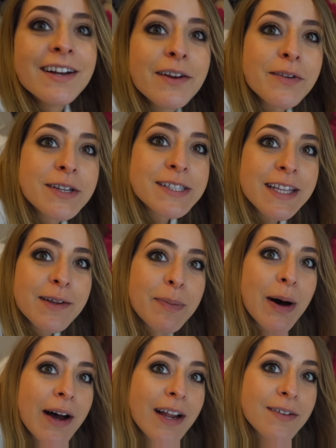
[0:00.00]
If you can see the
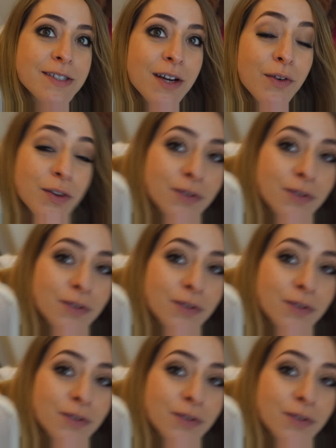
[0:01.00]
pile of stuff on